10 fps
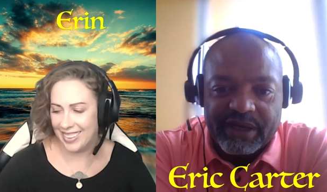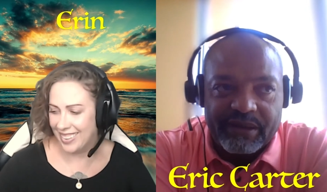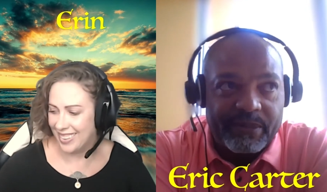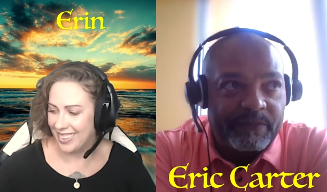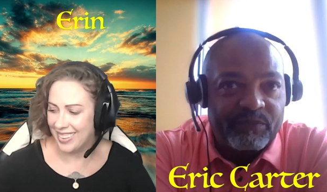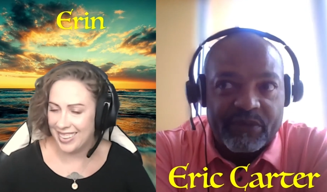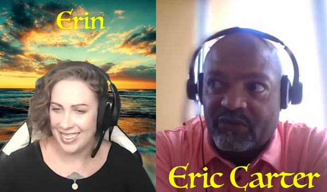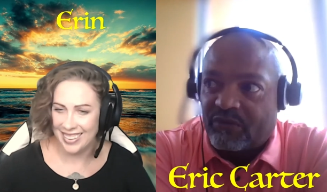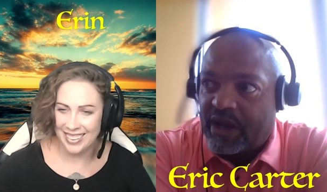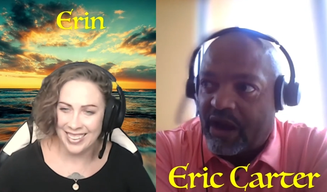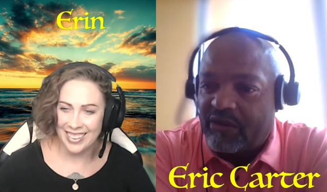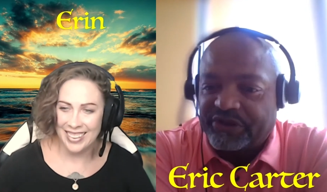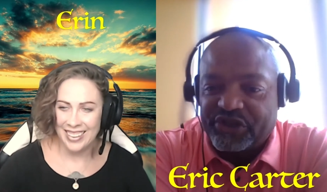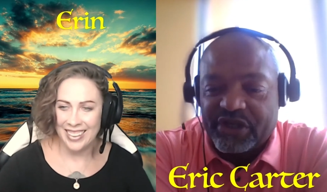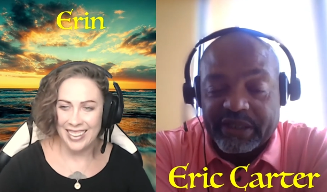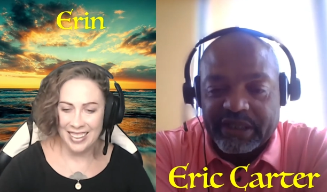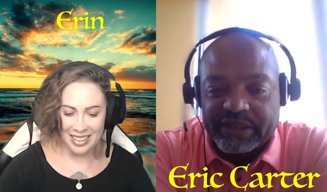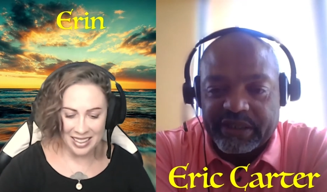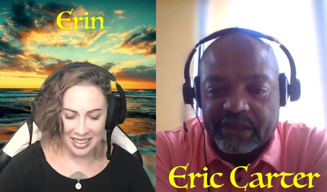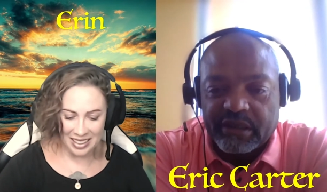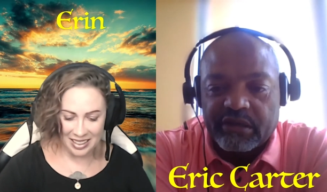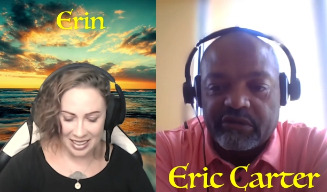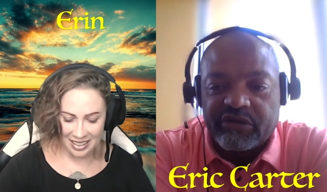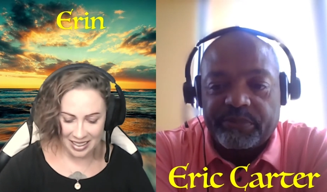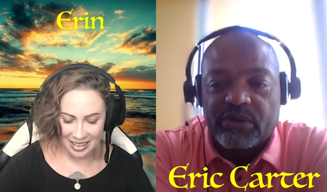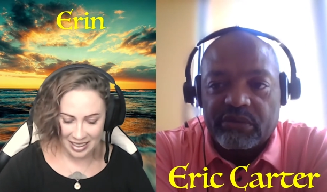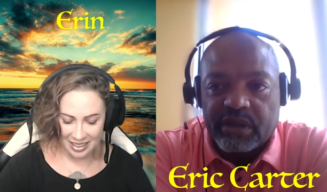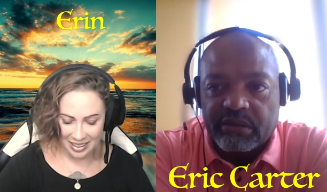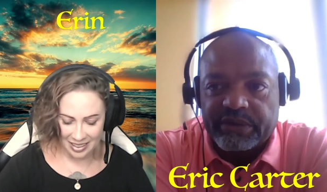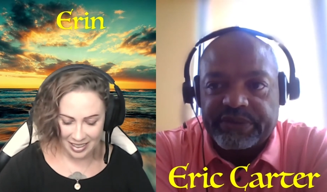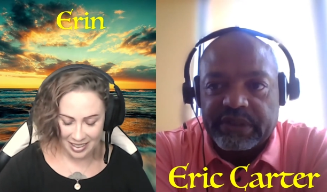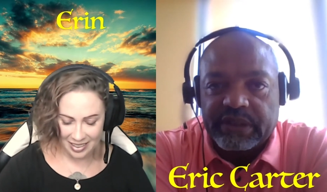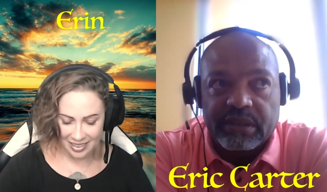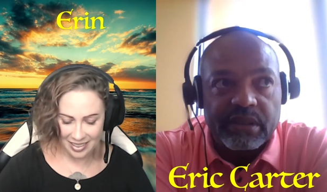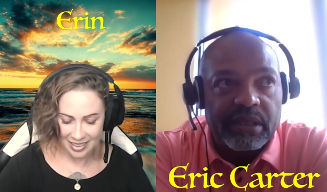Speaker 1: right? How else are you going to get there? Cryptocurrency